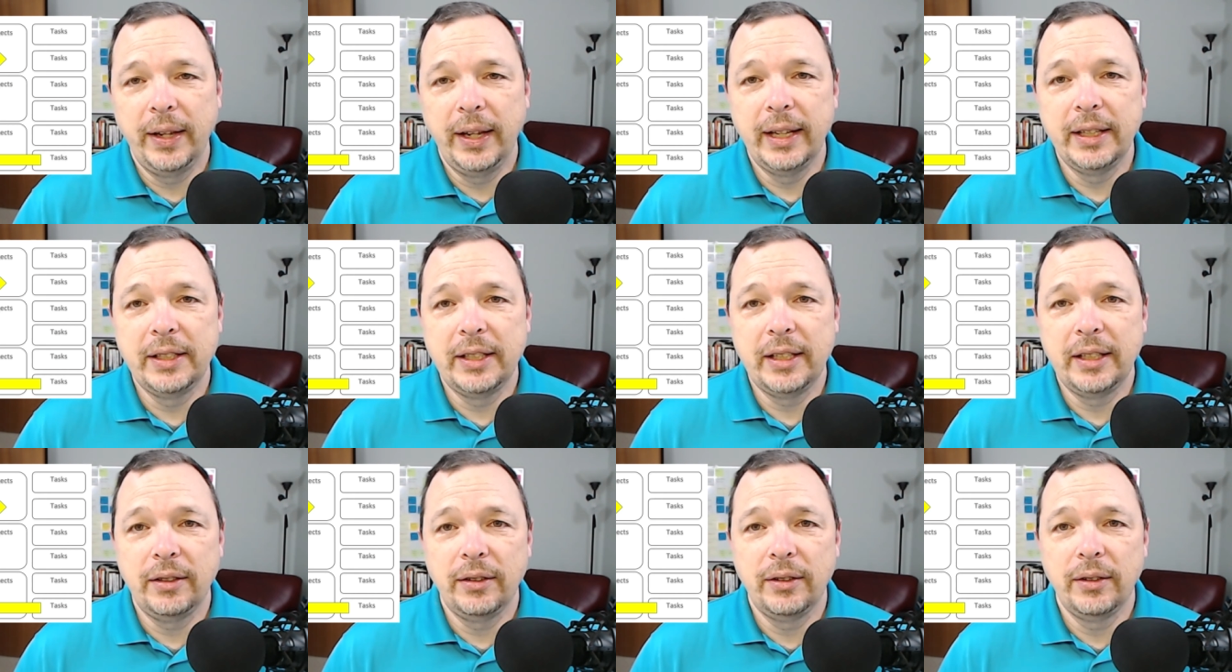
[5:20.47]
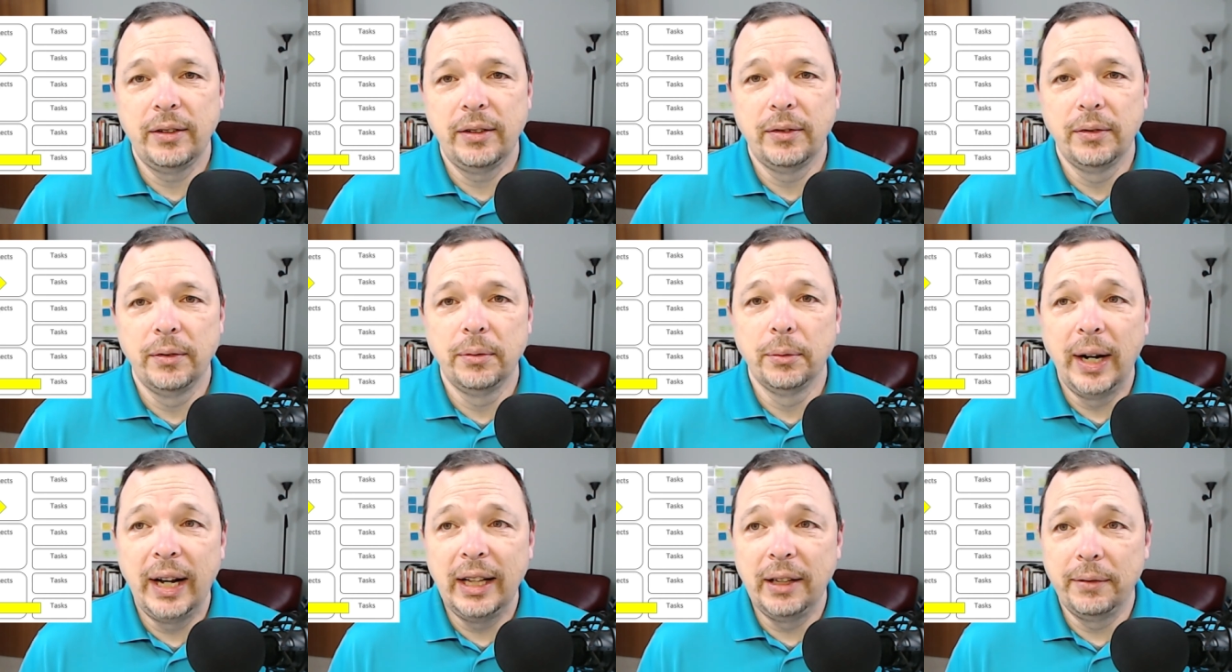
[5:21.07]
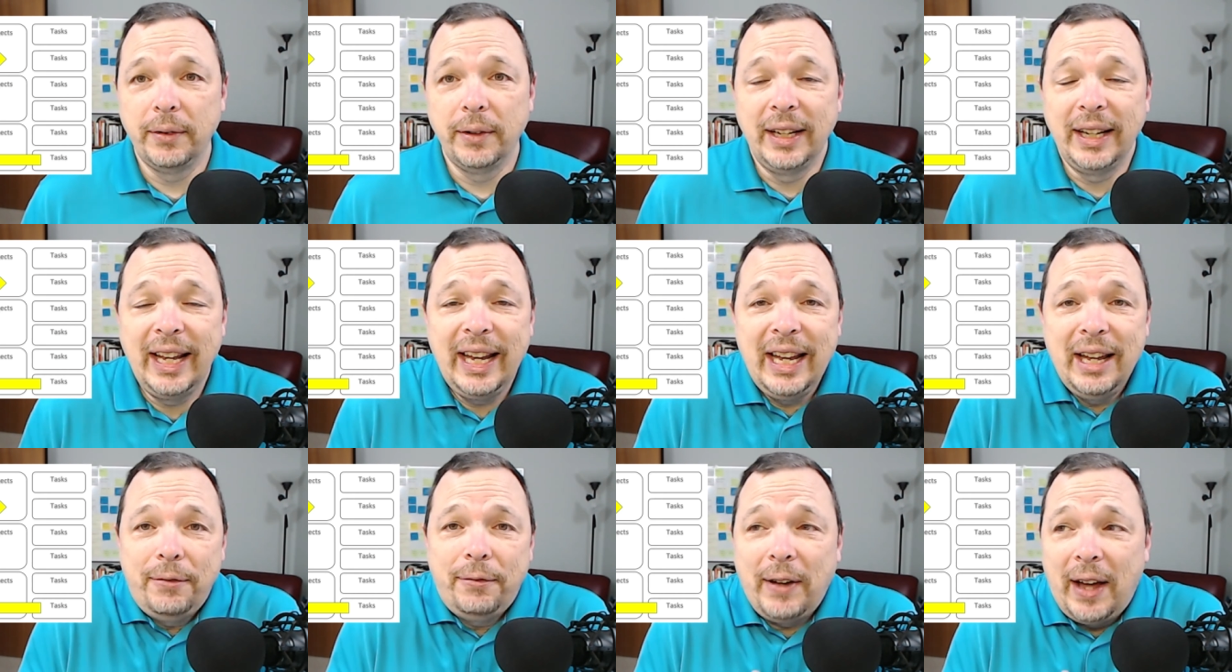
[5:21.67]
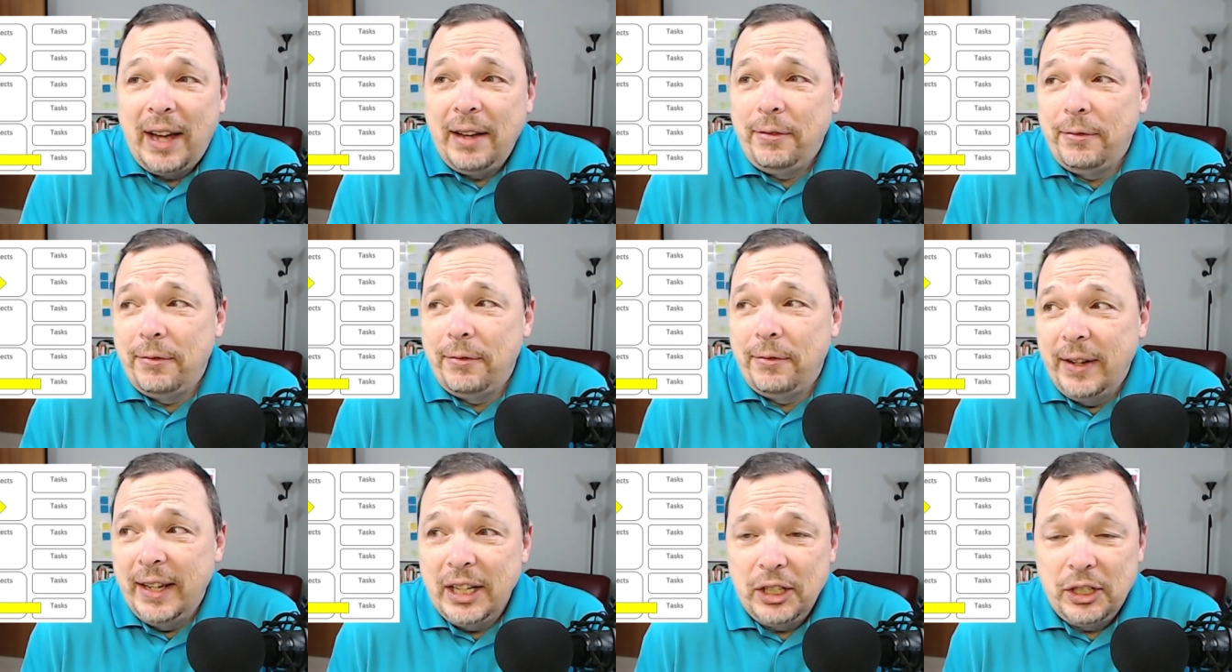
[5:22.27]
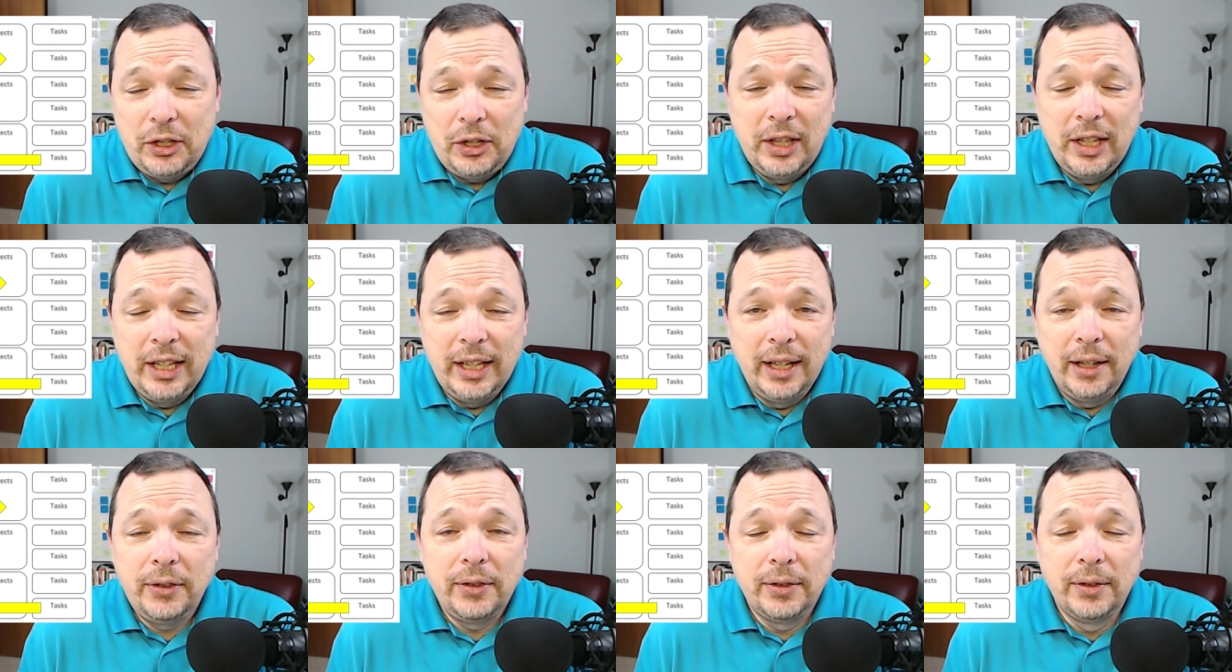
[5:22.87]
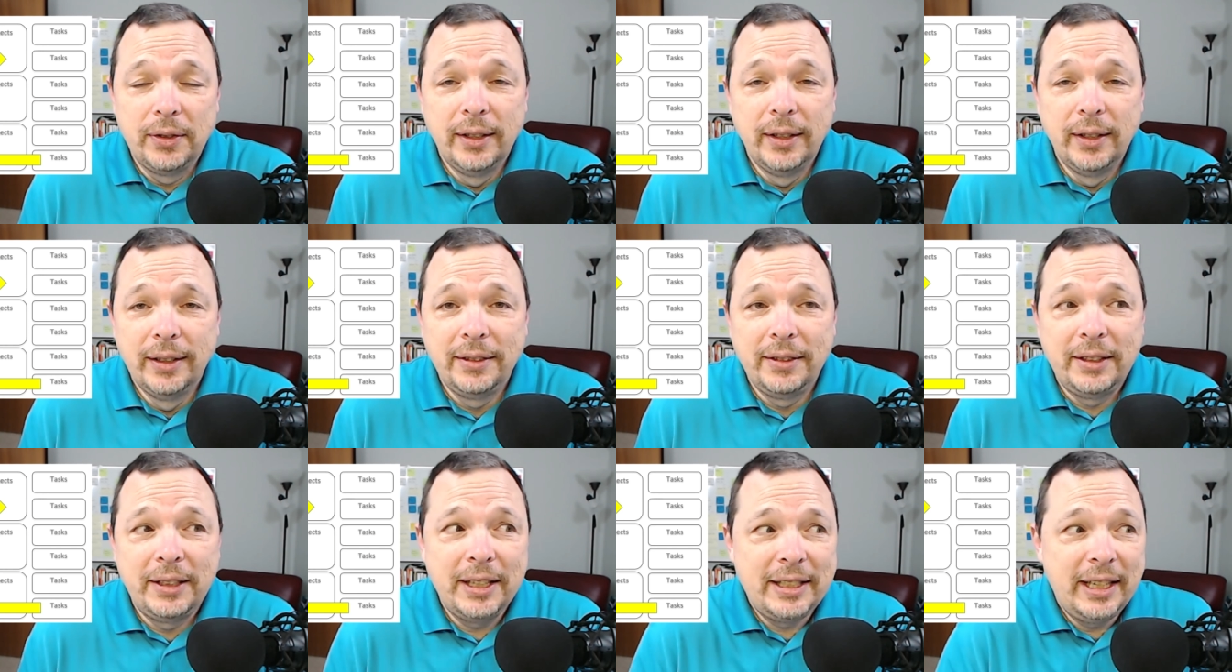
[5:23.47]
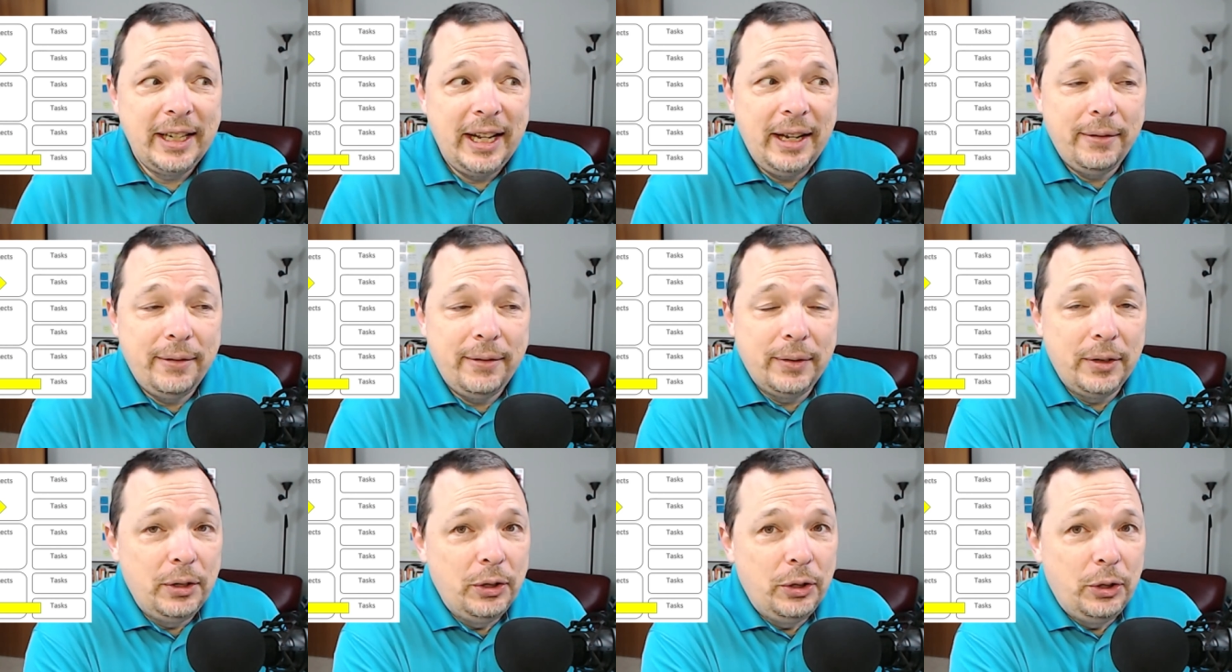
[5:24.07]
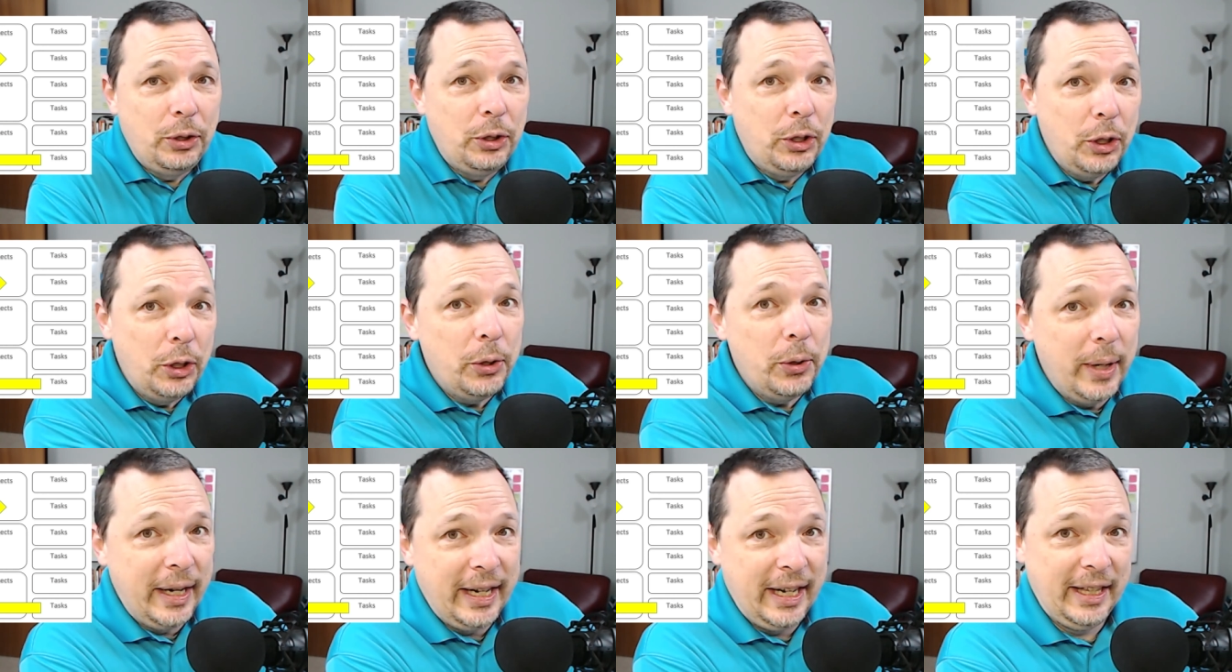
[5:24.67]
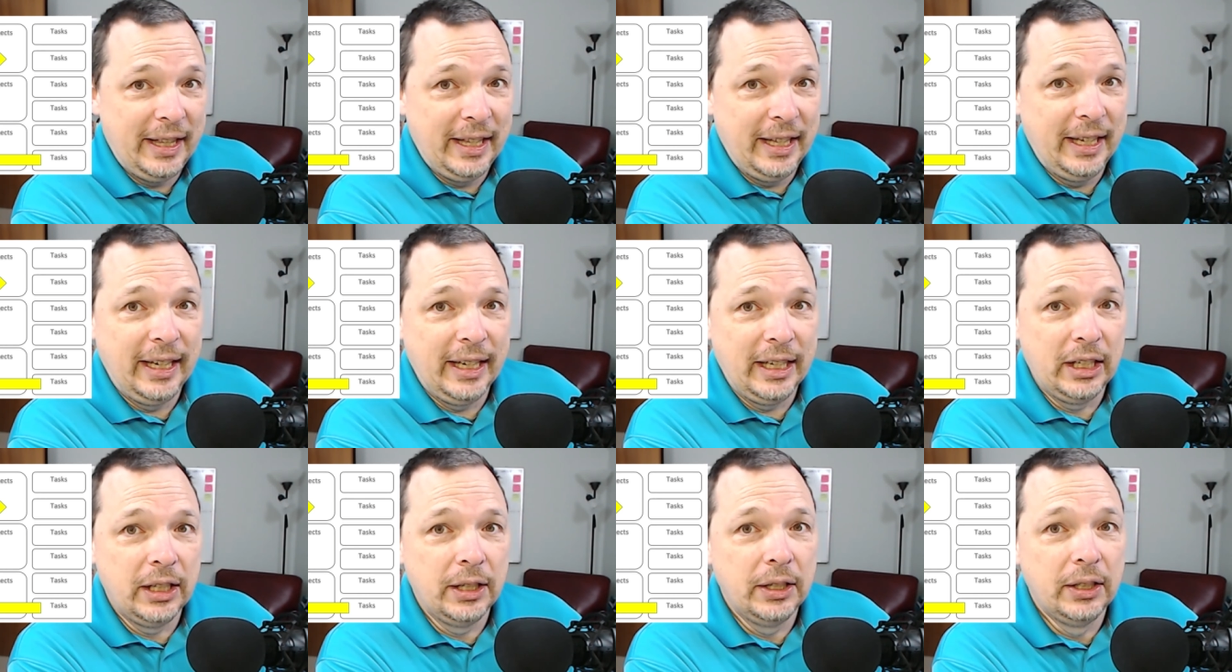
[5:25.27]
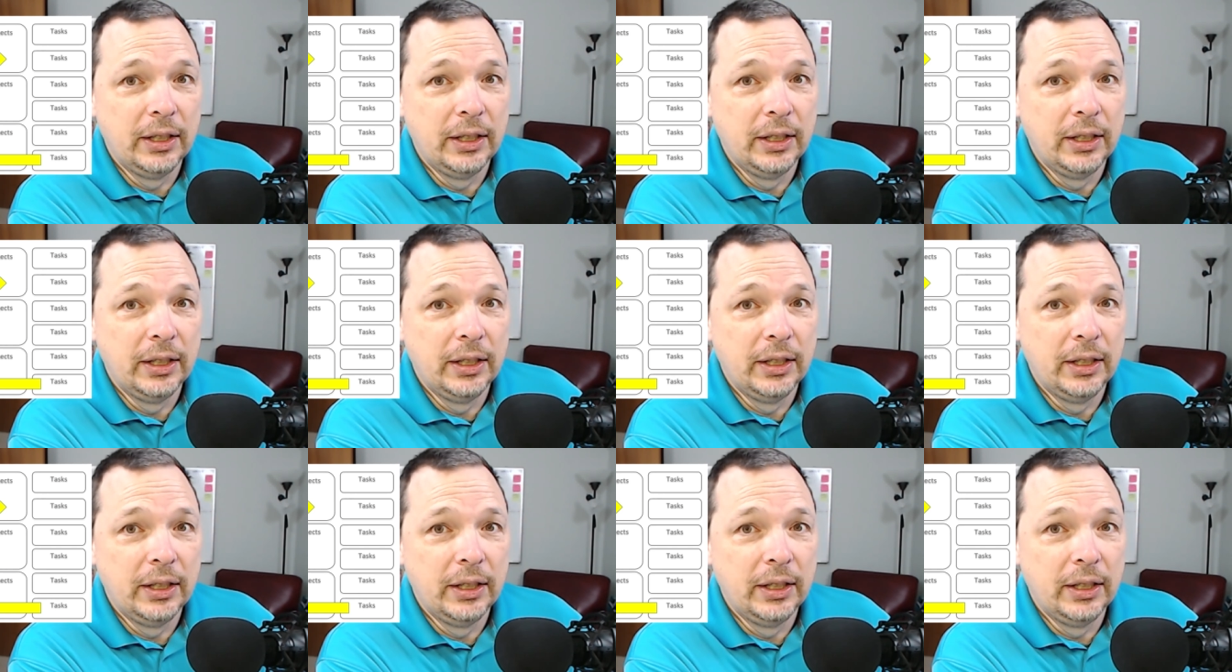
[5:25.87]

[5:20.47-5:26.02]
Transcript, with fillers: Is it relevant? If I finish this, does it even do anything?